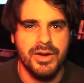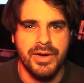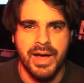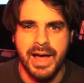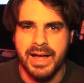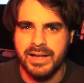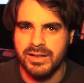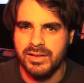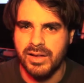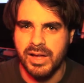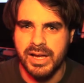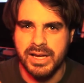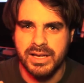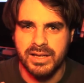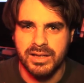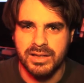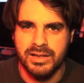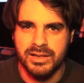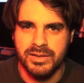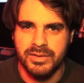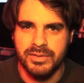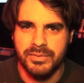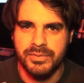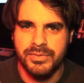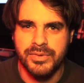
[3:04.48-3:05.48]
add like
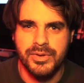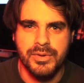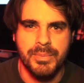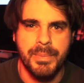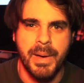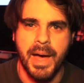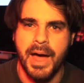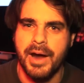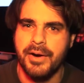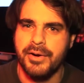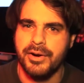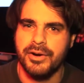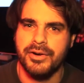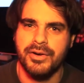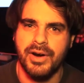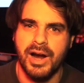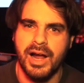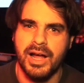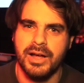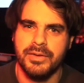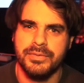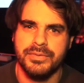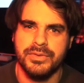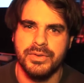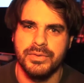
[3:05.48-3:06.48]
a few
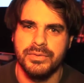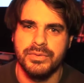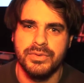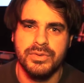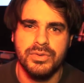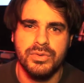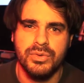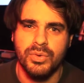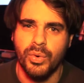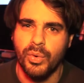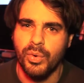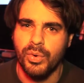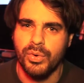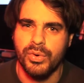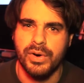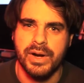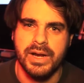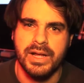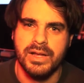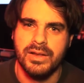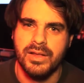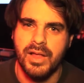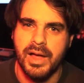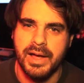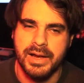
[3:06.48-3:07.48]
paragraphs of
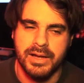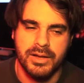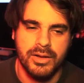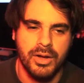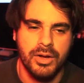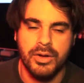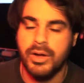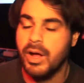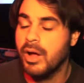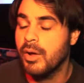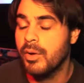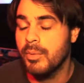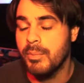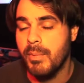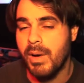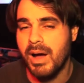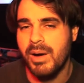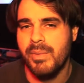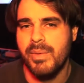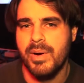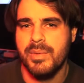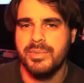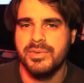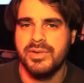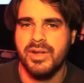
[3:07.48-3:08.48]
story. Like on my
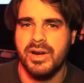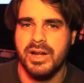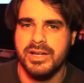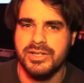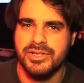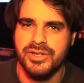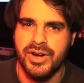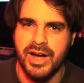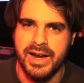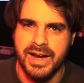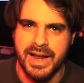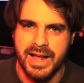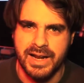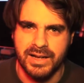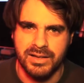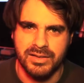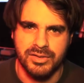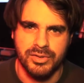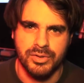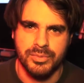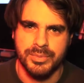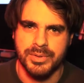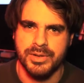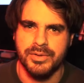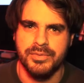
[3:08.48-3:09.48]
website I try and add a
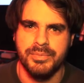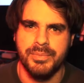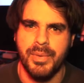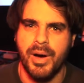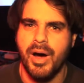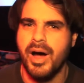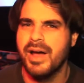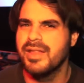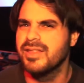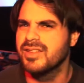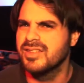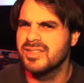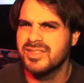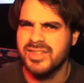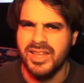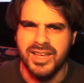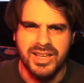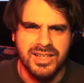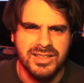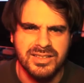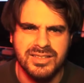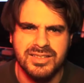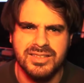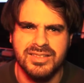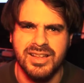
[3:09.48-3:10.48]
little bit of behind the
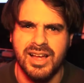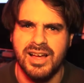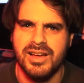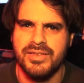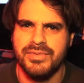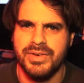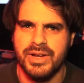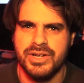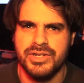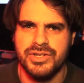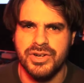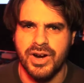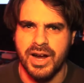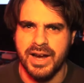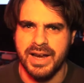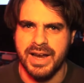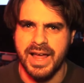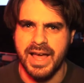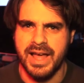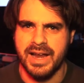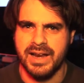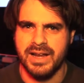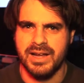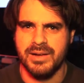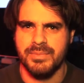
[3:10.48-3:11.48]
scenes stuff. I try and
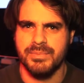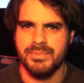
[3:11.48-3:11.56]
add